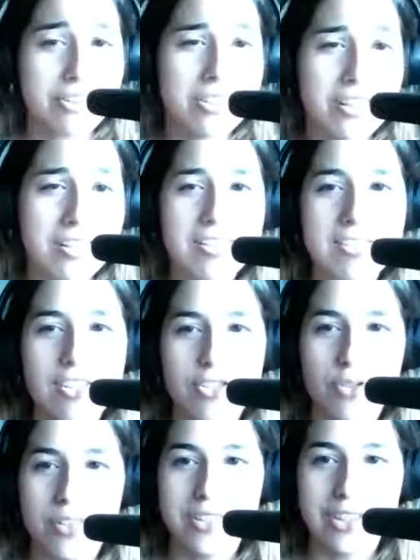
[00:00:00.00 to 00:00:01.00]
studies?
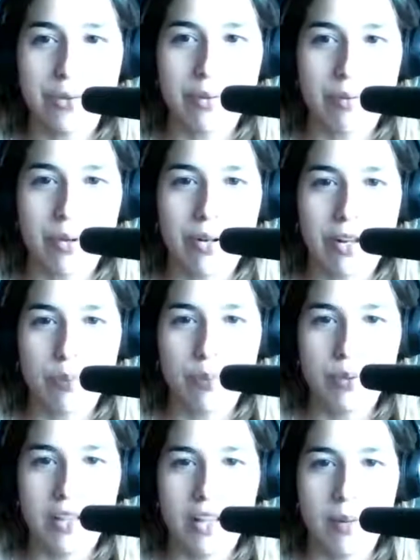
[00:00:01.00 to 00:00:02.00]
Join the Literary Roadhouse
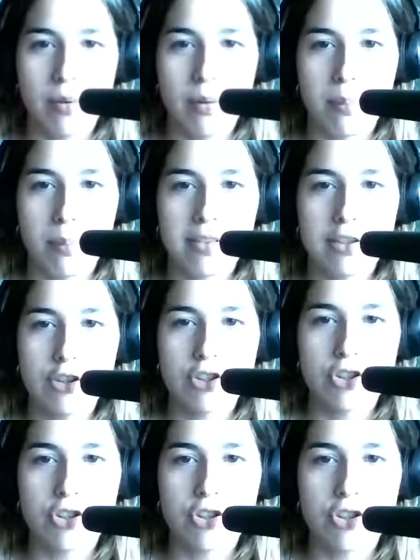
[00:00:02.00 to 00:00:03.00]
Book Club, a monthly
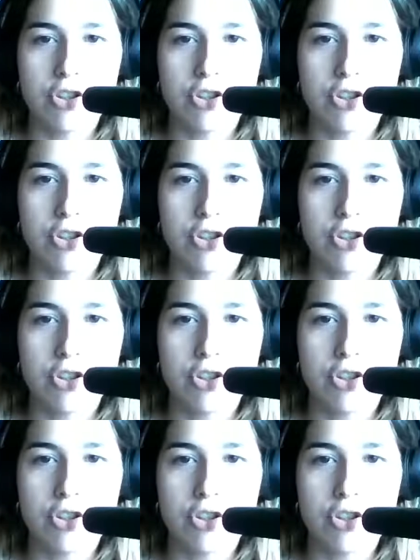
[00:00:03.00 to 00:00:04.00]
show that discusses full
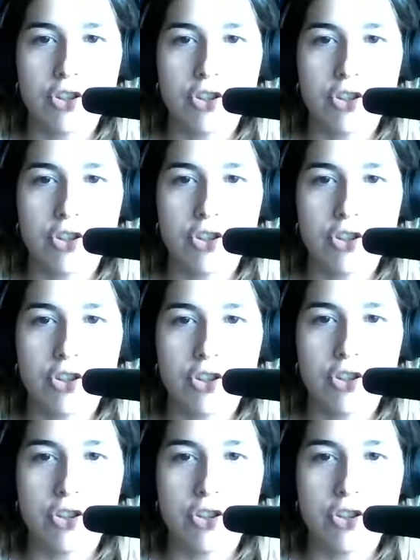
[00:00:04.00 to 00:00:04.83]
fiction novels. And